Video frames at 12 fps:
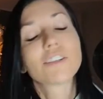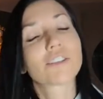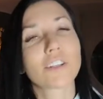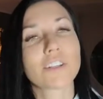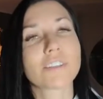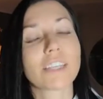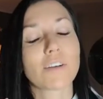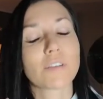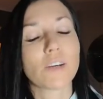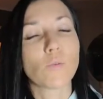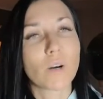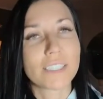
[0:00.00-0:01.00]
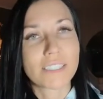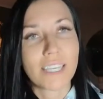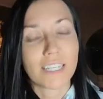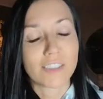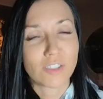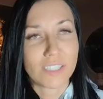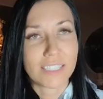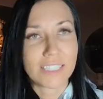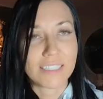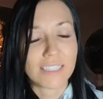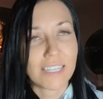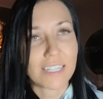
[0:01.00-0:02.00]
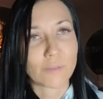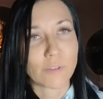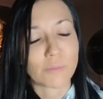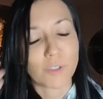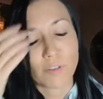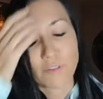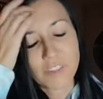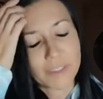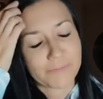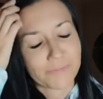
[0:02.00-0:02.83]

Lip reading: Turns out it was cancerous. He did get it removed.